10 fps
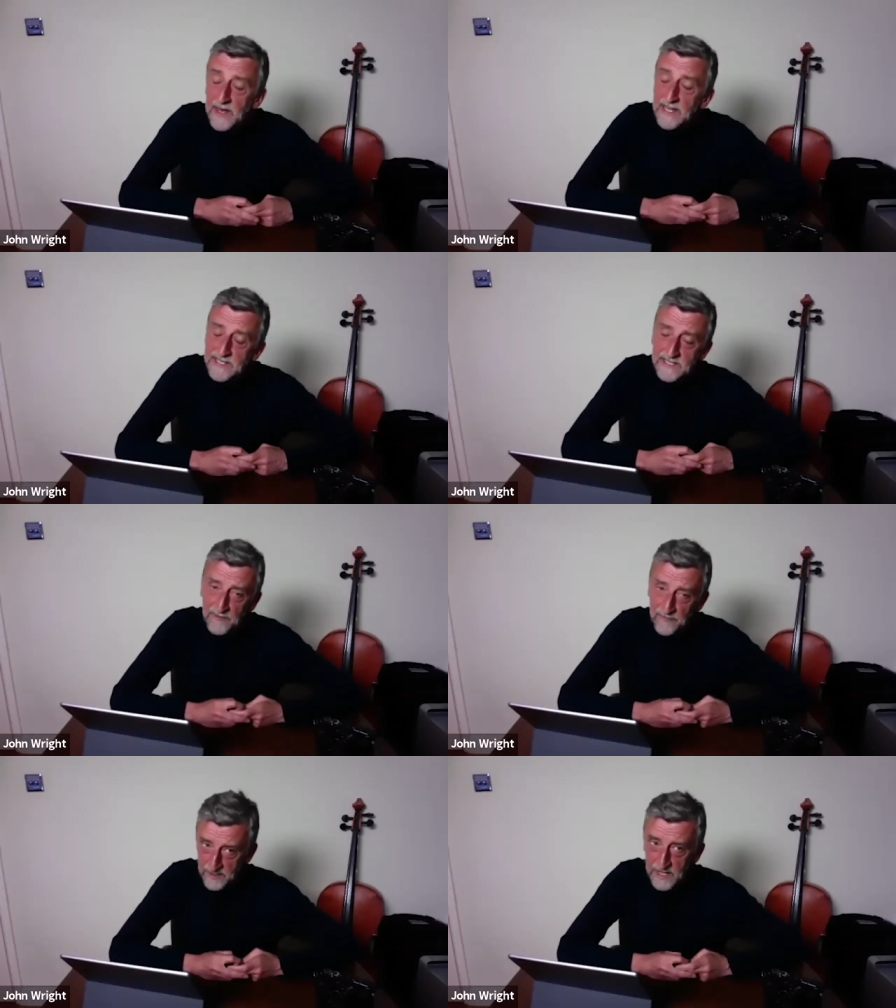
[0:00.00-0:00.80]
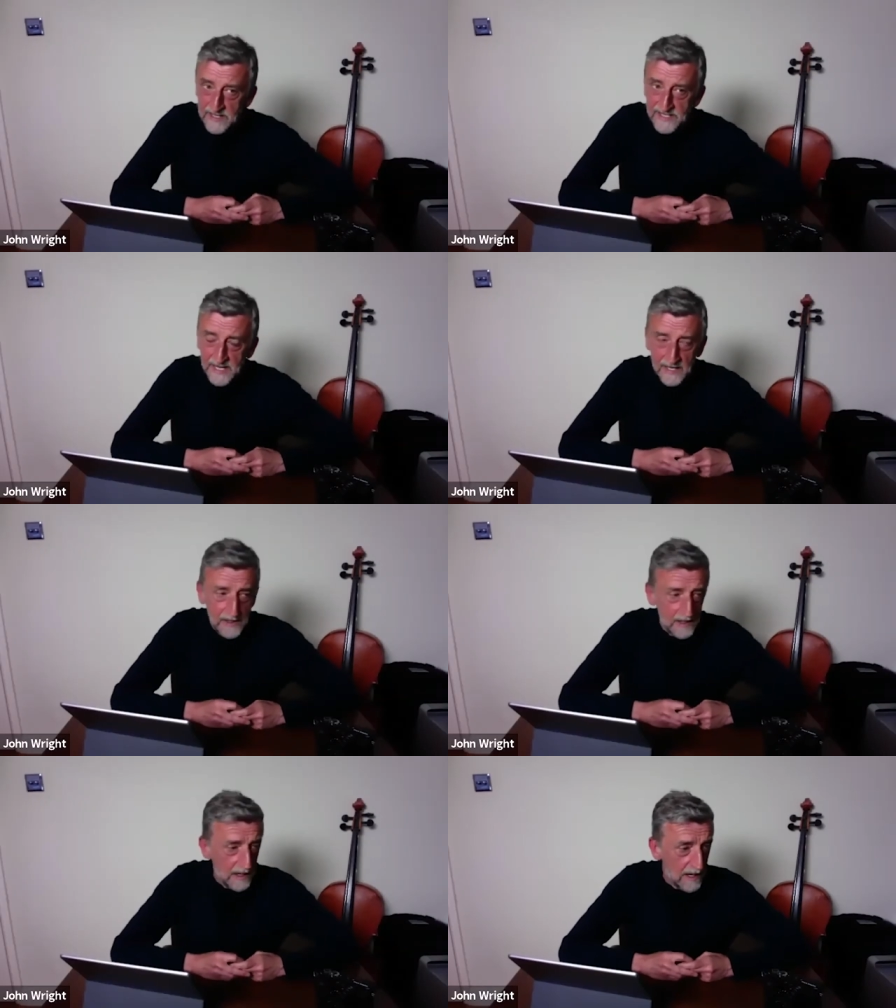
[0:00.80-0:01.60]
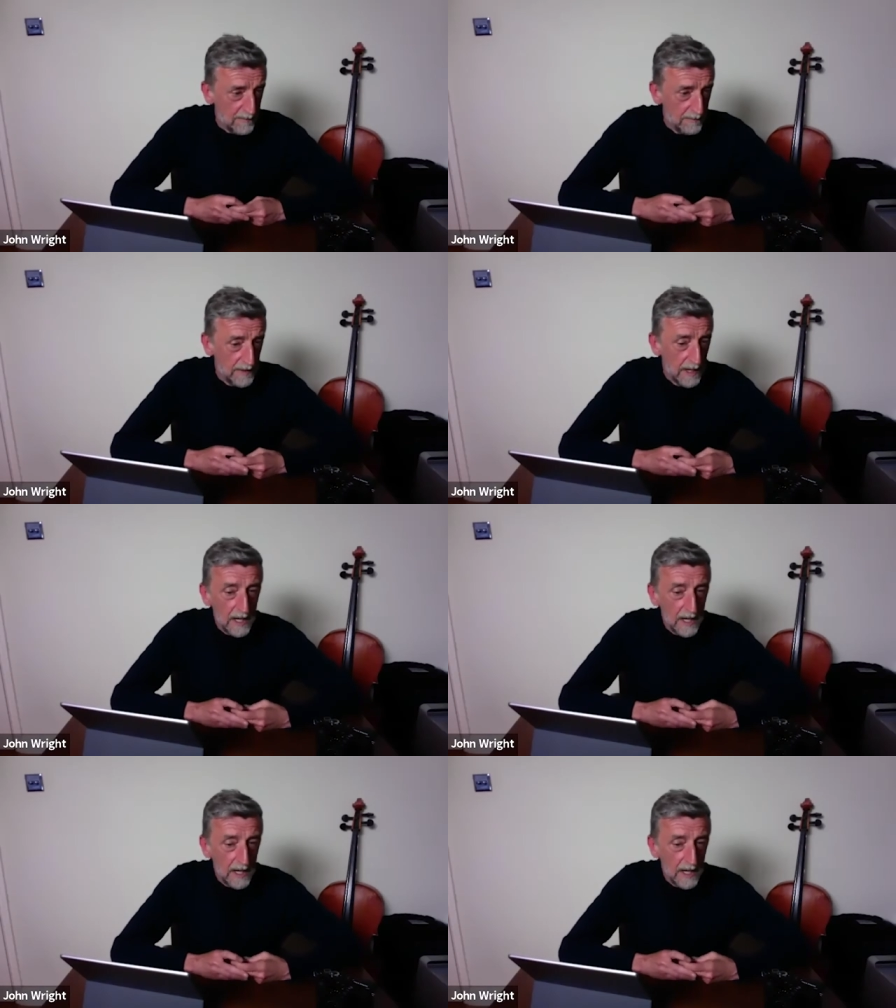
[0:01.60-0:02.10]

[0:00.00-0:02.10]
that's different. I'd say that um,